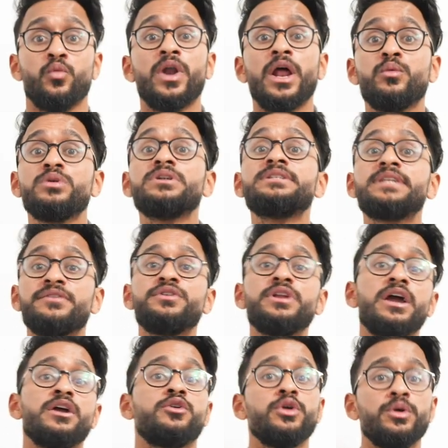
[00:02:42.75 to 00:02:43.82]
What I will
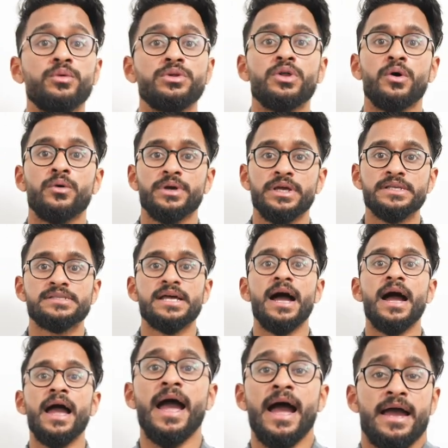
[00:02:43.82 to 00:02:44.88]
definitely agree with though is
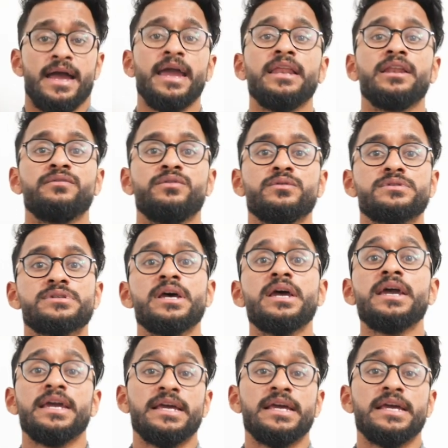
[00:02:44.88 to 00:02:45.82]
that at A-levels,